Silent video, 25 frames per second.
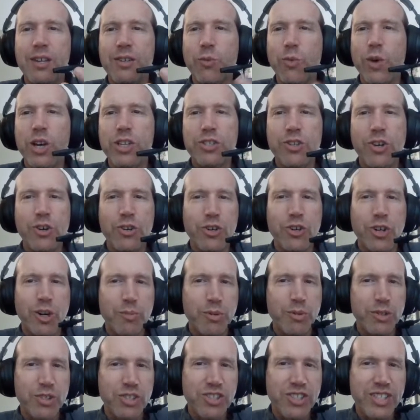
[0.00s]
Western
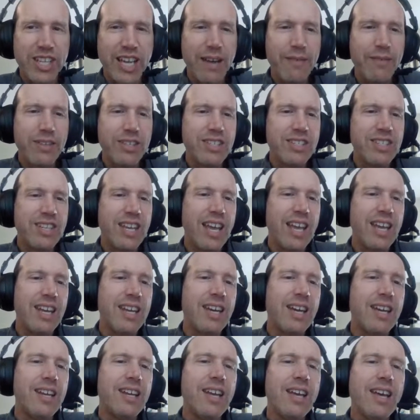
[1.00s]
Europe was
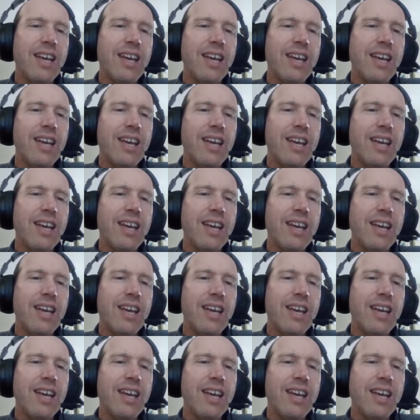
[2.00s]
devastated.